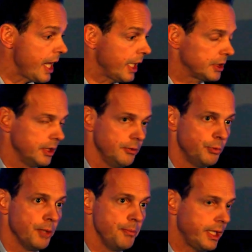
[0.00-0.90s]
actually,
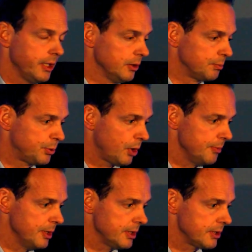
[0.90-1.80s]
we are making a
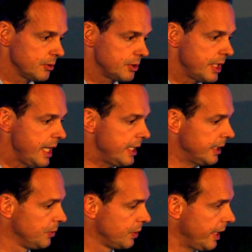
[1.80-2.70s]
promise to say
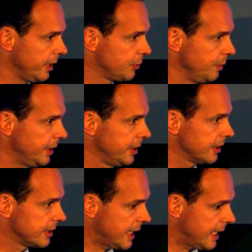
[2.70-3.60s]
that you can create your
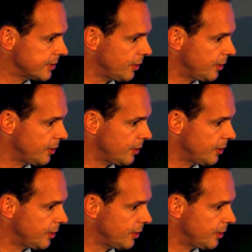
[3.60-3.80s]
SaaS